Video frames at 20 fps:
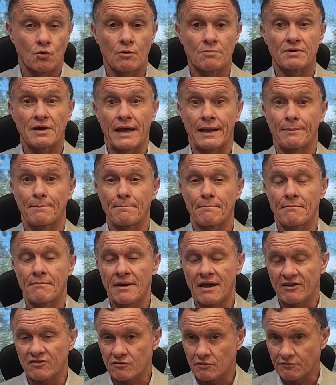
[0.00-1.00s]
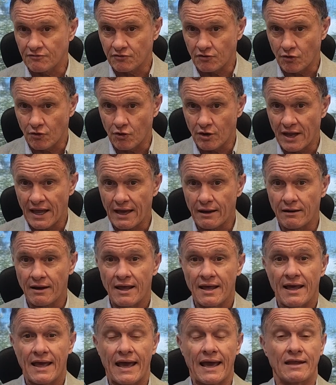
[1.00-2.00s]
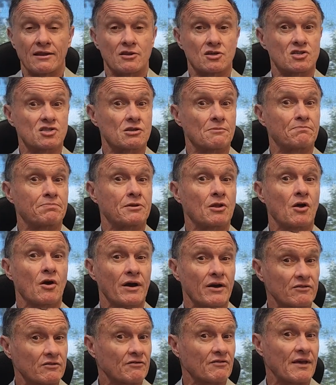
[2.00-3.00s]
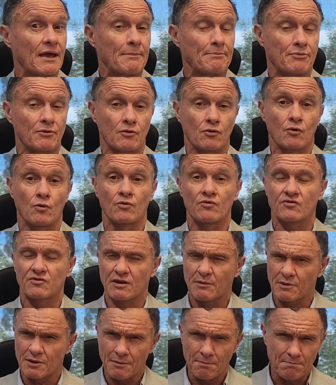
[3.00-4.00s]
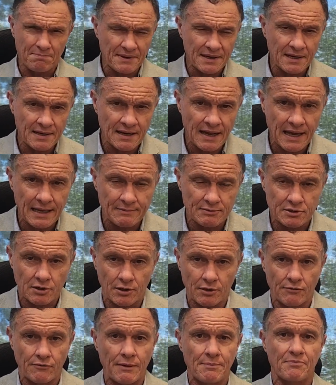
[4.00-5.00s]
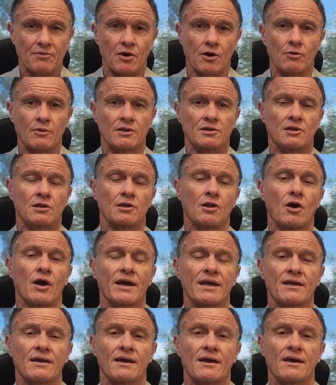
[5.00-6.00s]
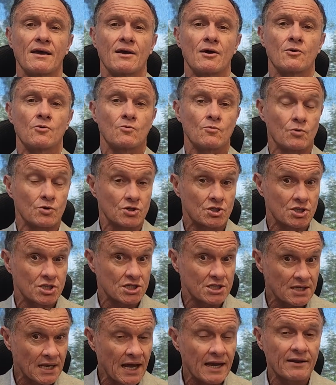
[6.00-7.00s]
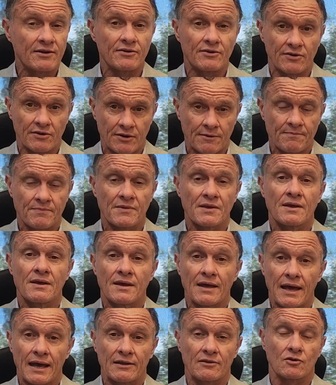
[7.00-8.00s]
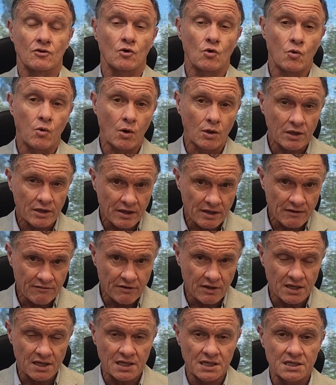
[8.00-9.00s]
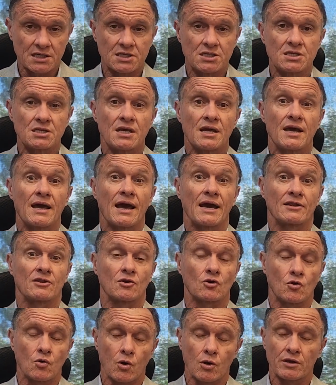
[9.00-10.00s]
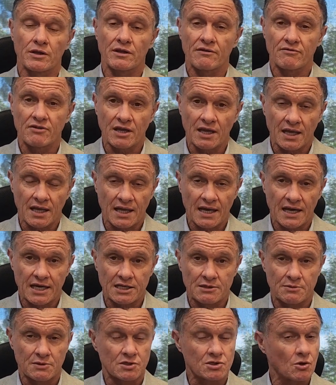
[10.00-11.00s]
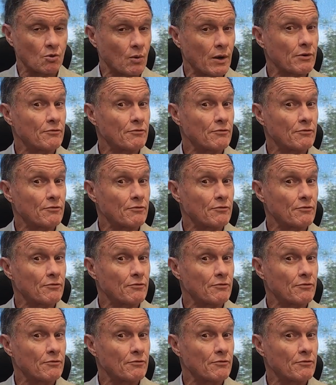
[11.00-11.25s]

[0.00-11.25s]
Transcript: had massive turnout, and the suppliers of Capricorn, some of the big names like Repco and the like, were stunned at the quality of the kids, at the quality of the engagement. So we're